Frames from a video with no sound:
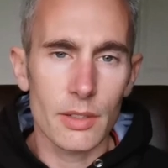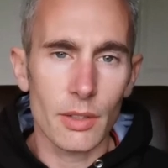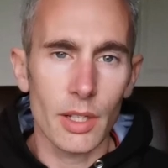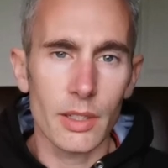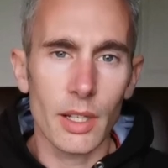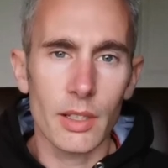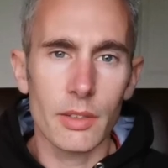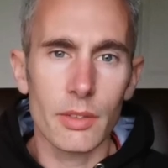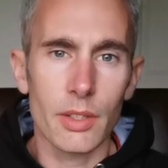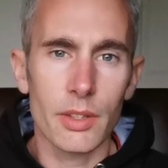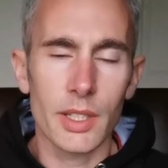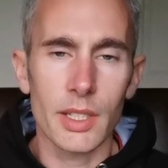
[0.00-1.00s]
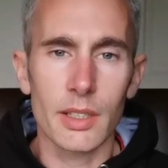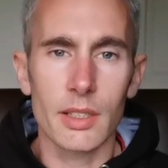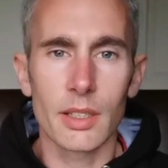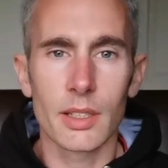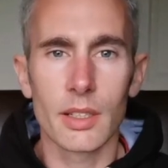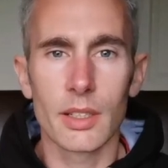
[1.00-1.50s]
So I'd like you to
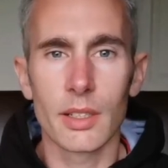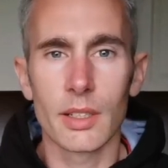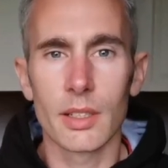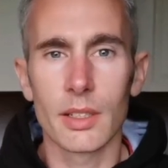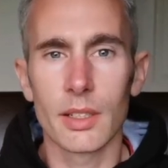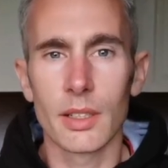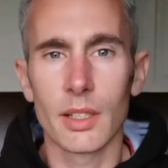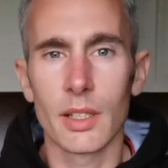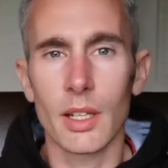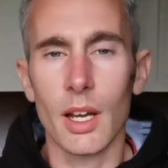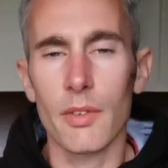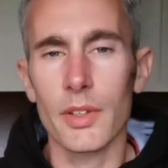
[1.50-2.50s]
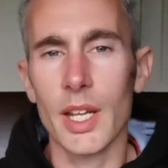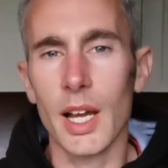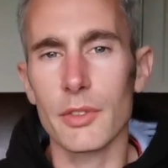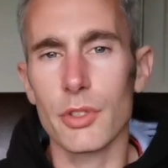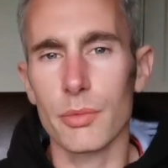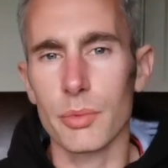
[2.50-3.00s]
think of an
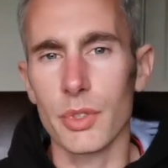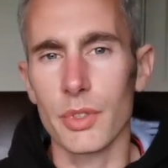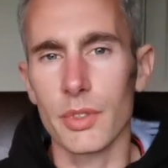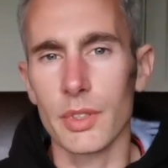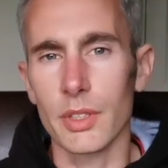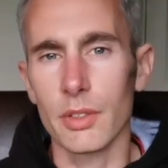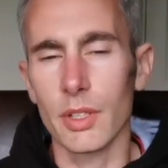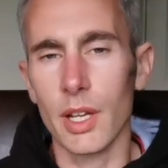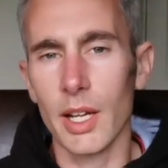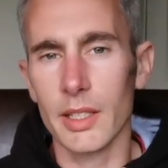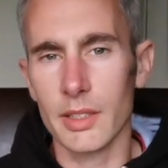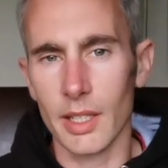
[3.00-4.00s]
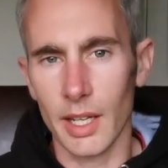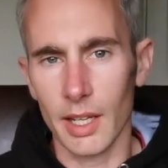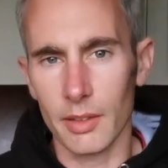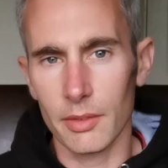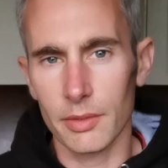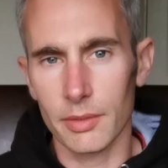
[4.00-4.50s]
attribute that you like to
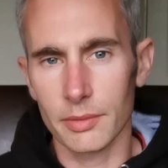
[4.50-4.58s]
have.